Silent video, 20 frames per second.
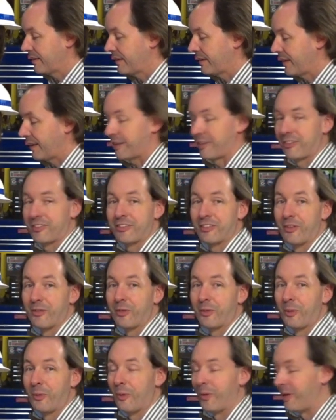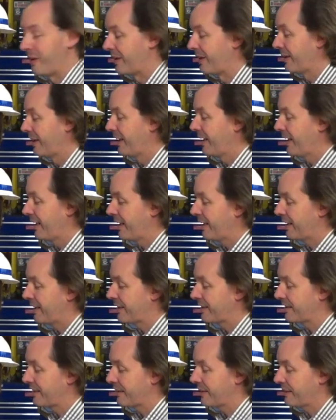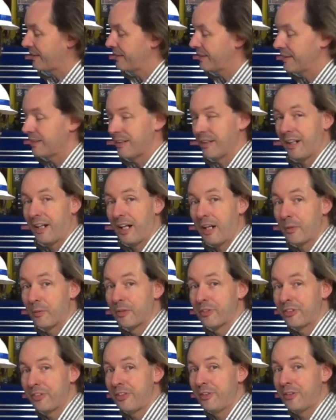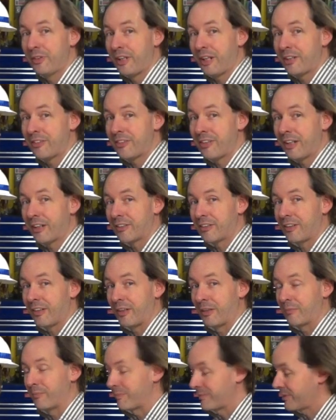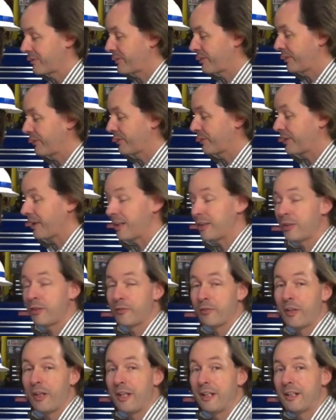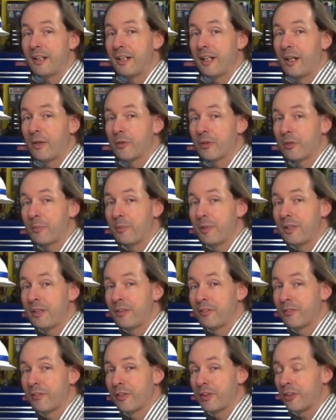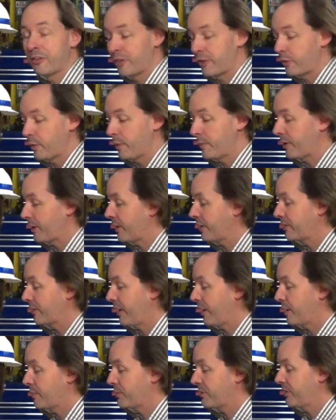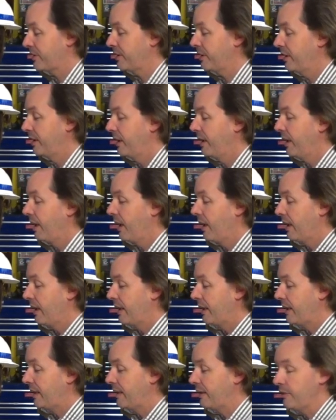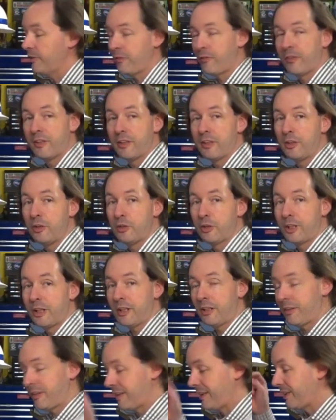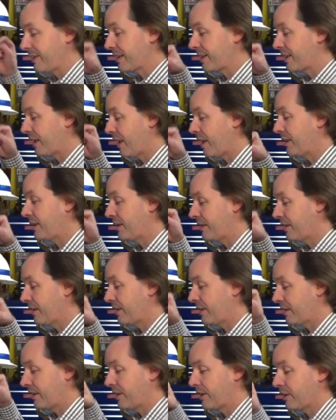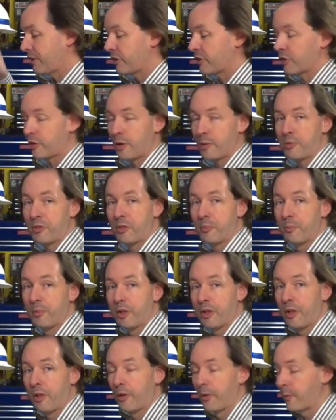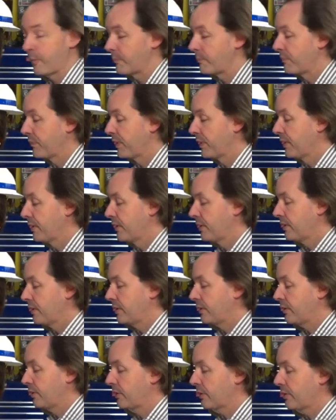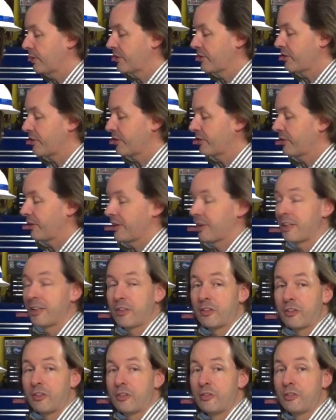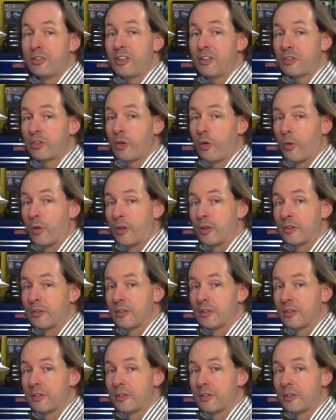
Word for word: That's so cool. And uh, I will see you guys next time. So thank you for hanging out with me for this equipment autopsy. If you get in the, in, uh, in the description below, you'll notice there's a link to Discord.